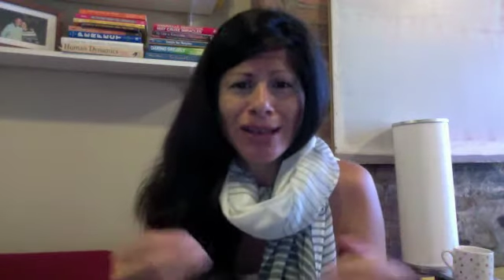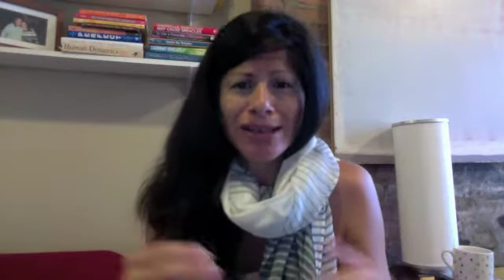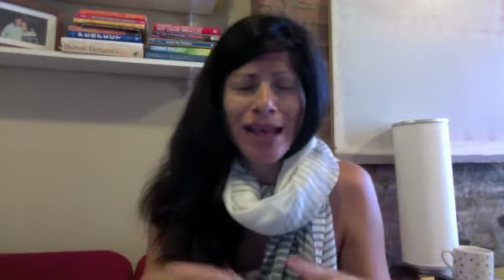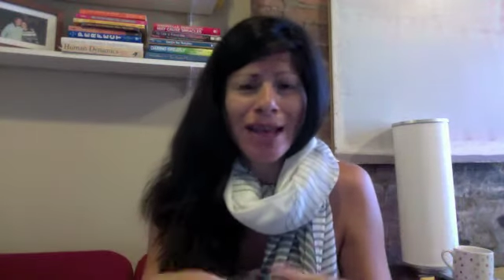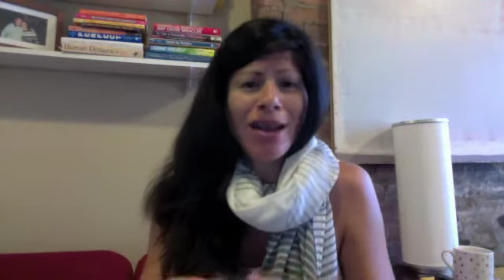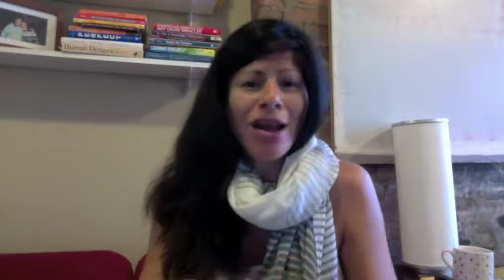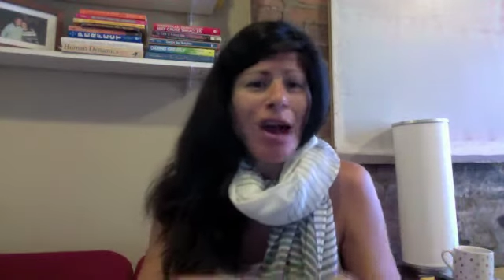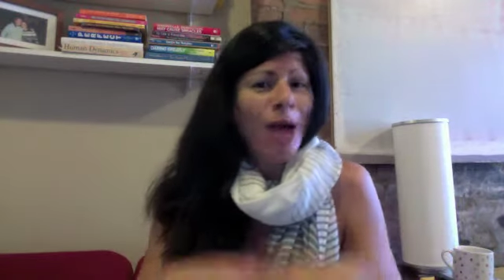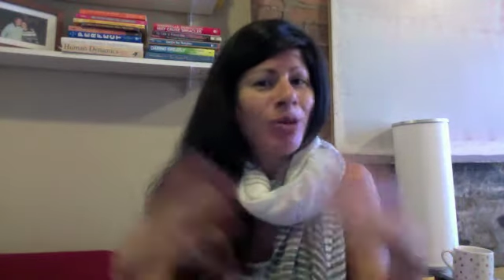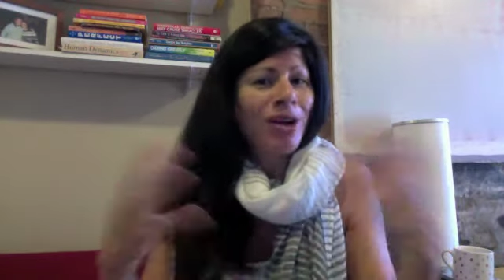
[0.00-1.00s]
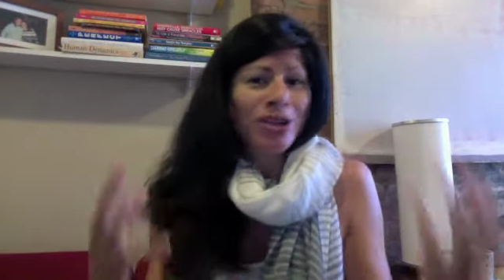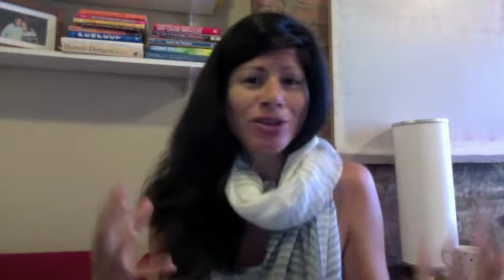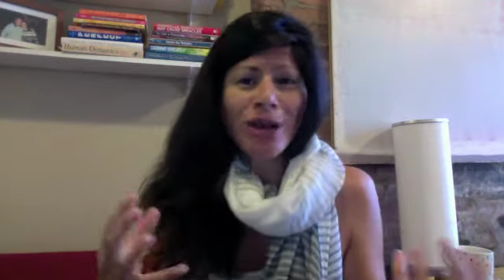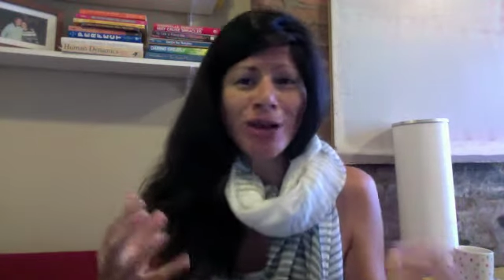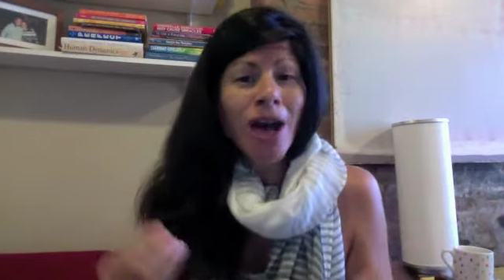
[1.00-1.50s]
and a project around
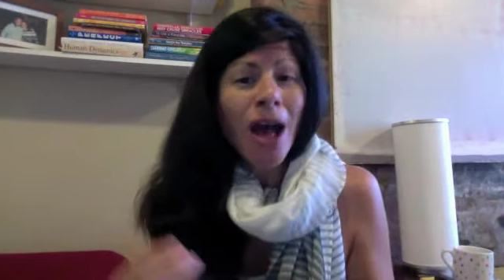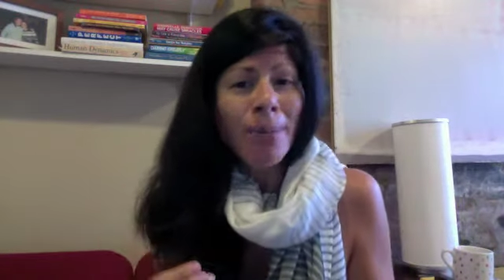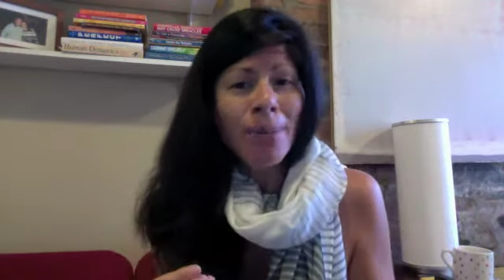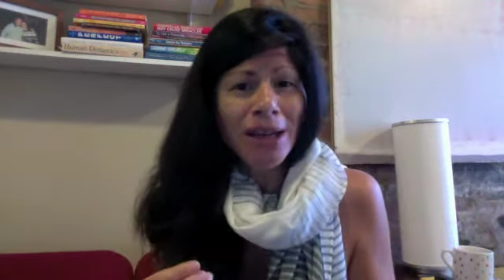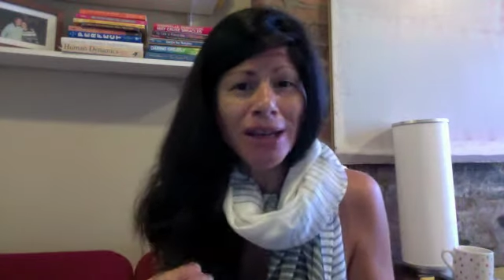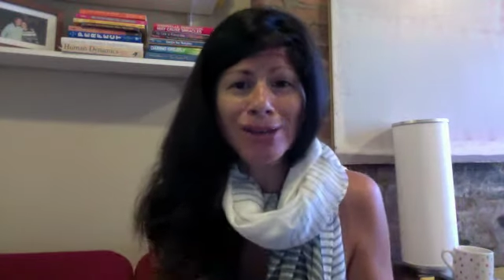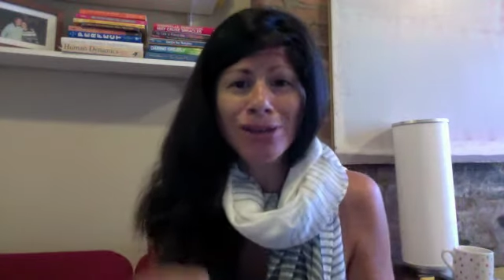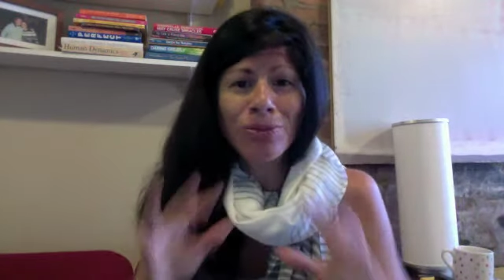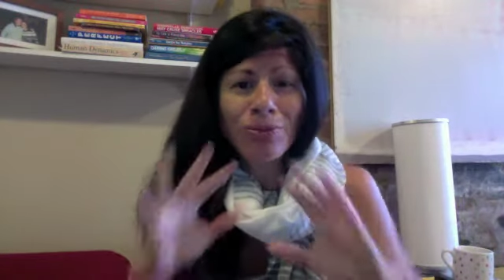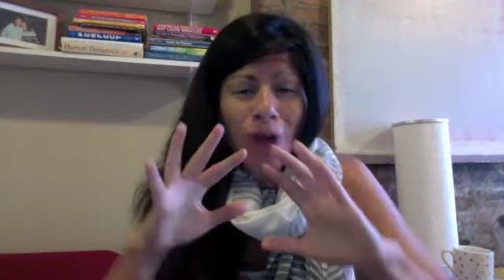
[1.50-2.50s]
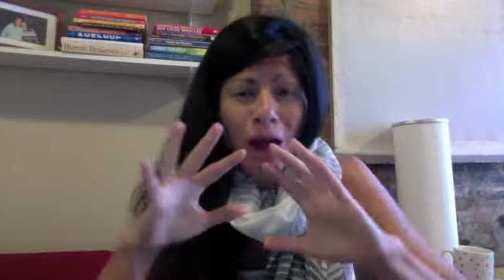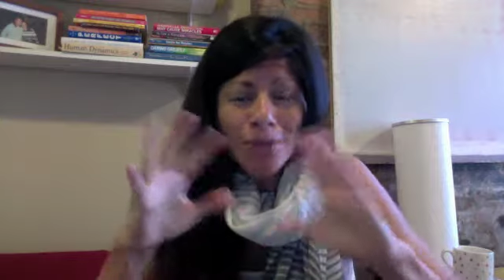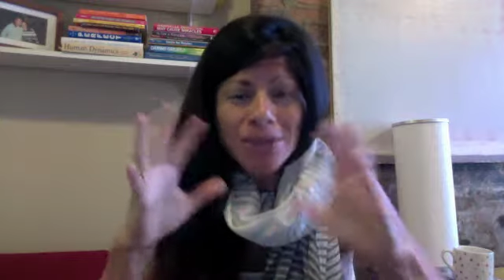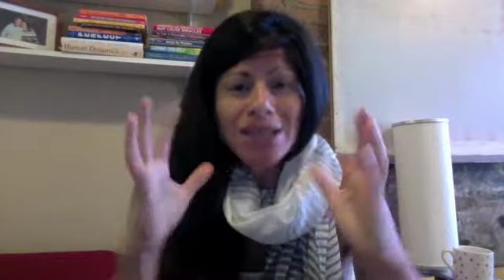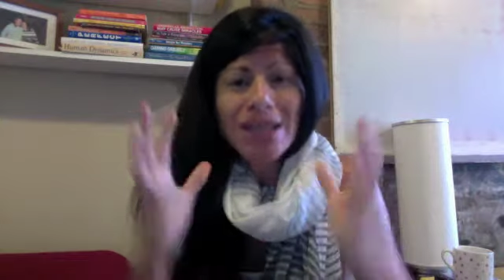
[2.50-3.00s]
companies to come
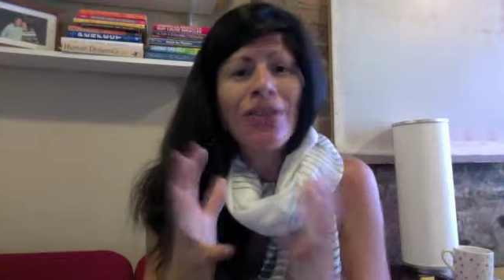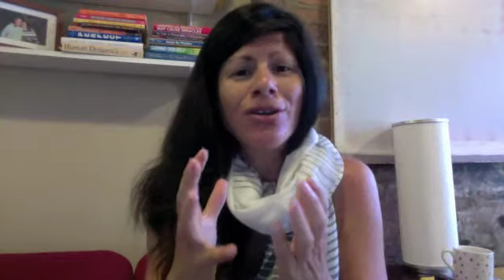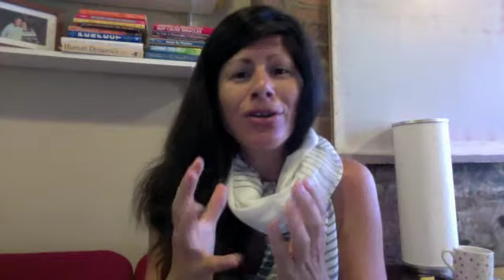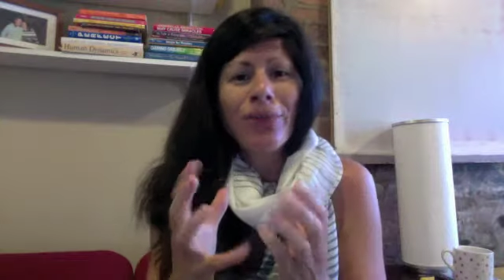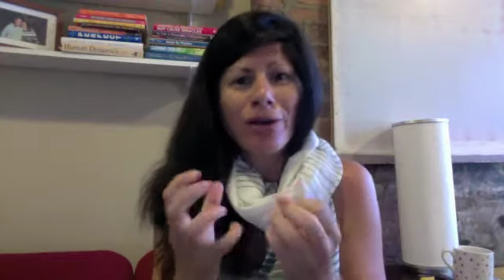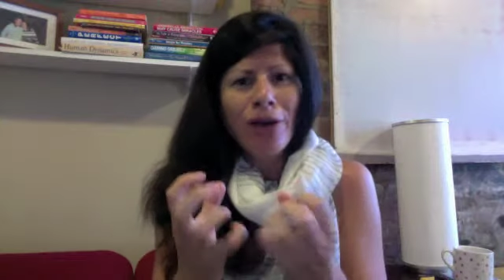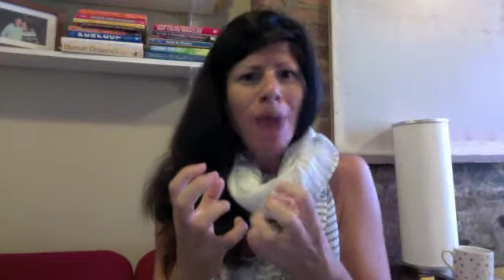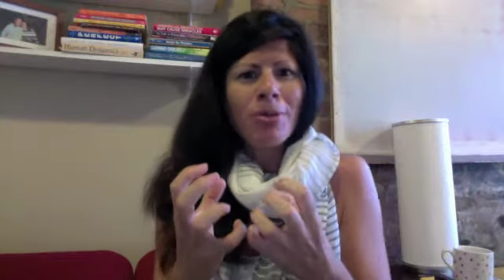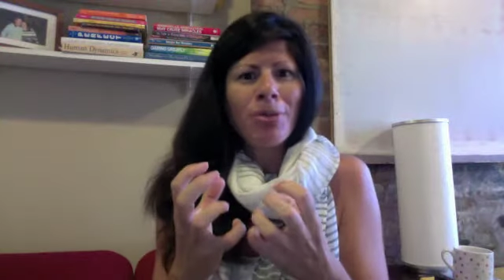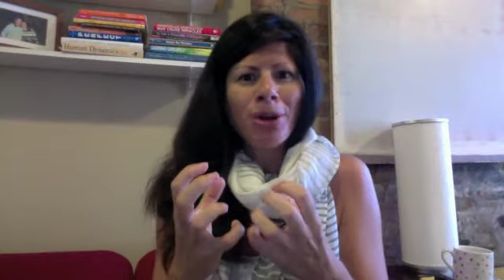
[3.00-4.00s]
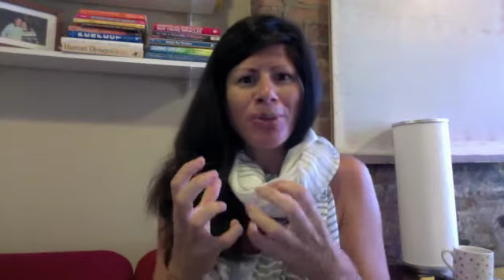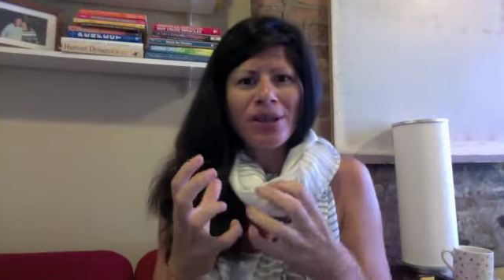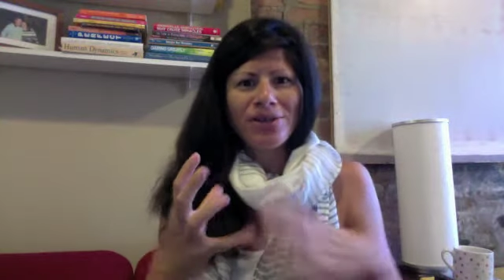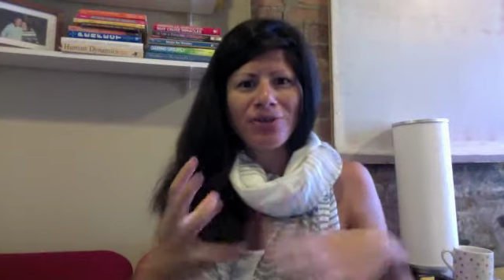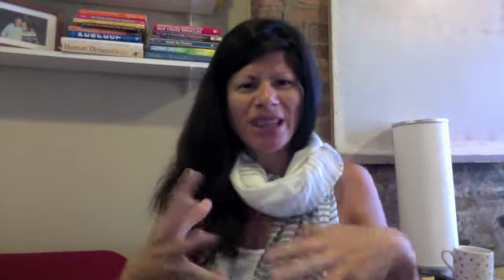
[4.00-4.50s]
together around common purpose and
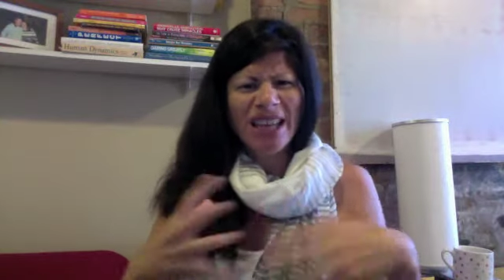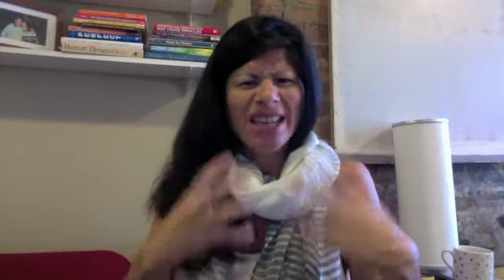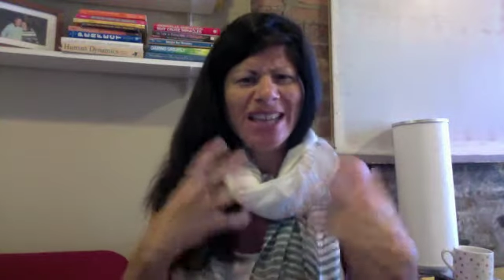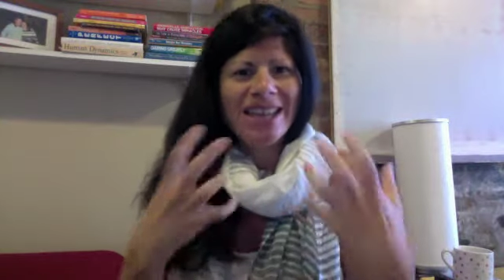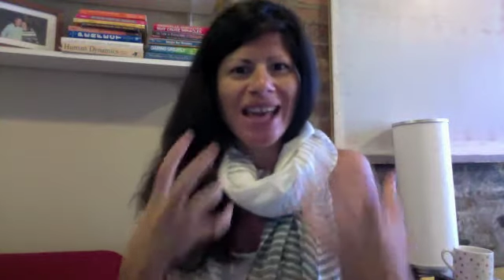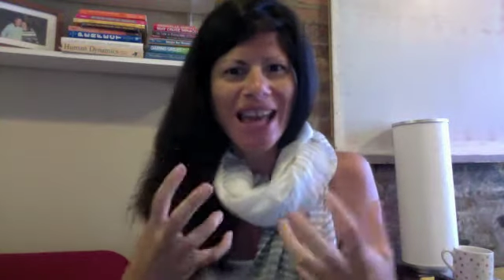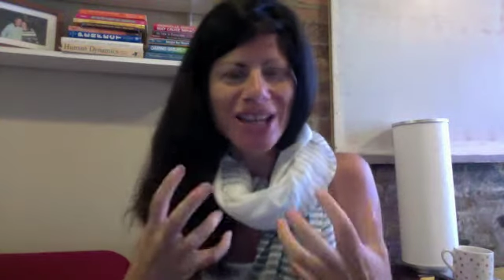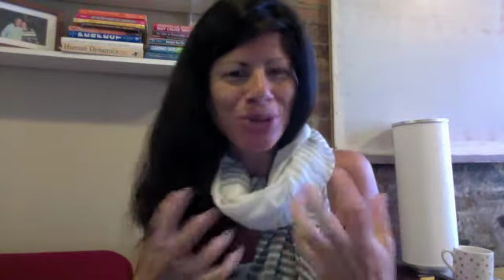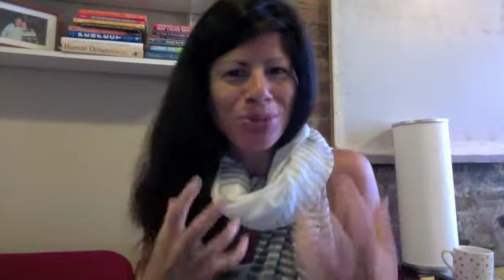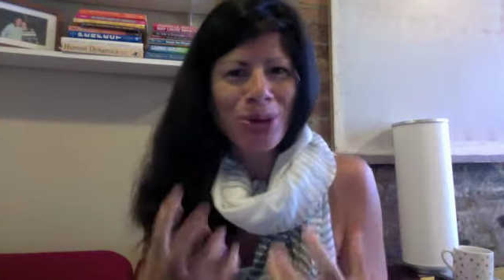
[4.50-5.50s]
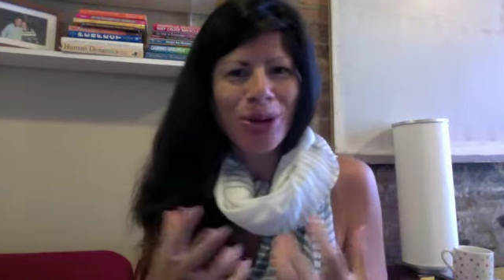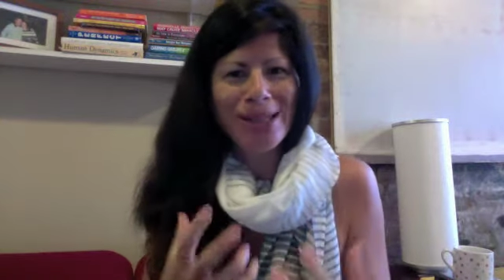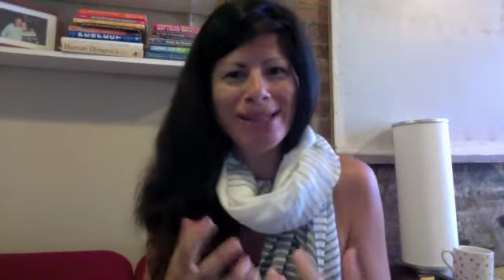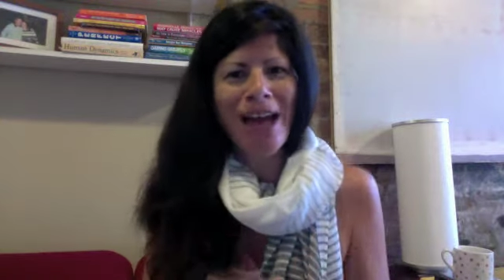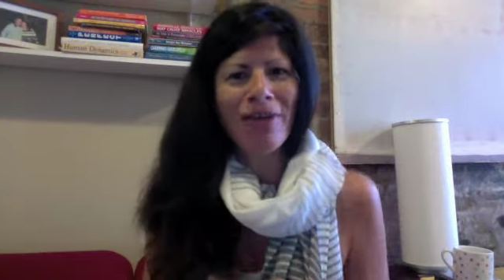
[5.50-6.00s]
really engage employees in
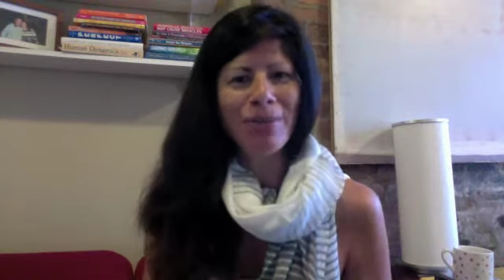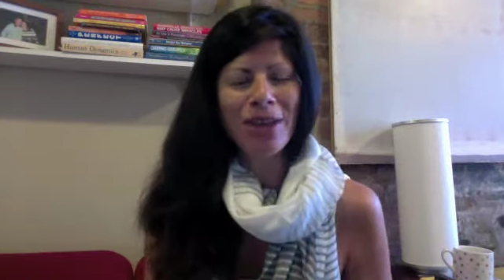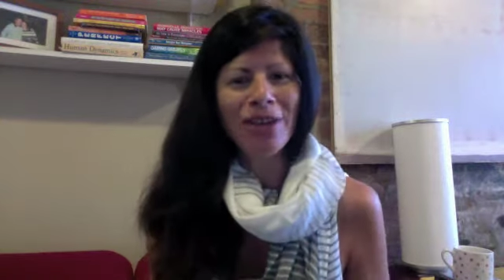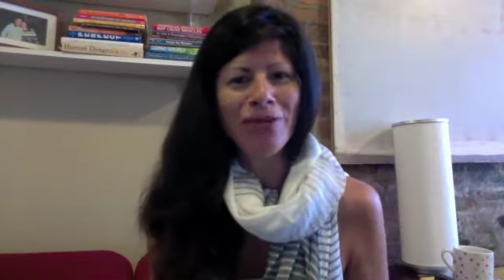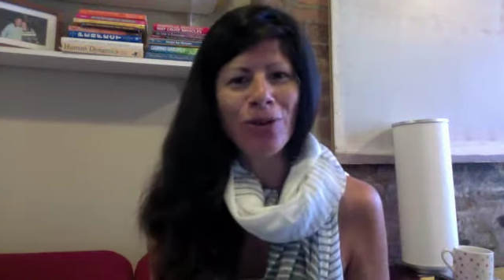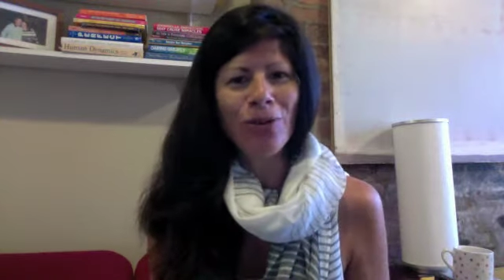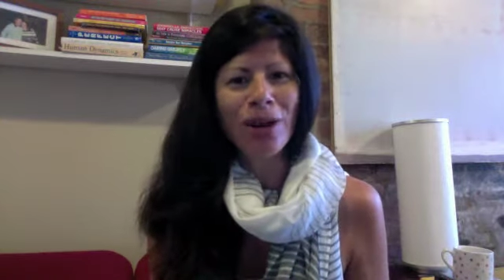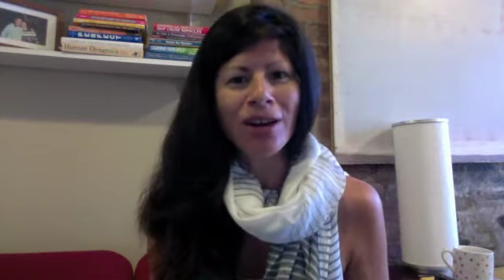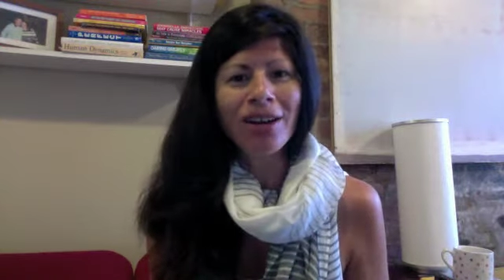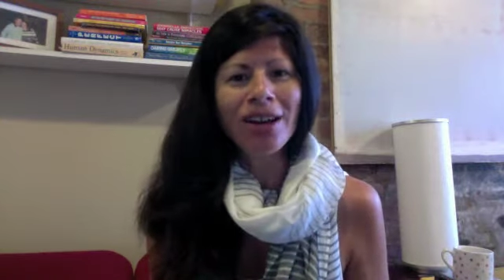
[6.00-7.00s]
having meaningful work.